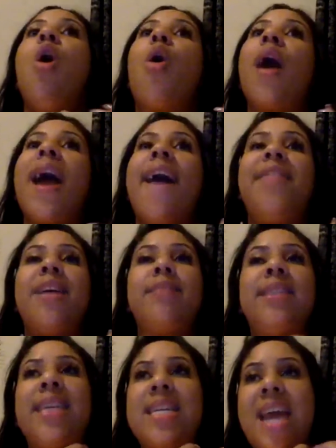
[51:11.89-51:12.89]
or have them
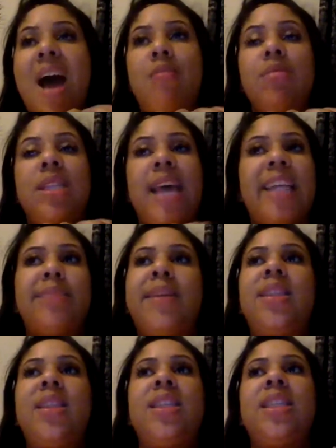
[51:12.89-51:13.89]
send out text
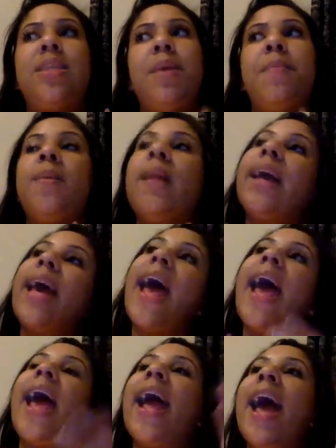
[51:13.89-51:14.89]
messages to people like,
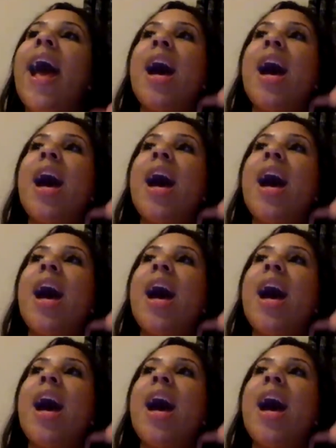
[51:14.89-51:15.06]
hey,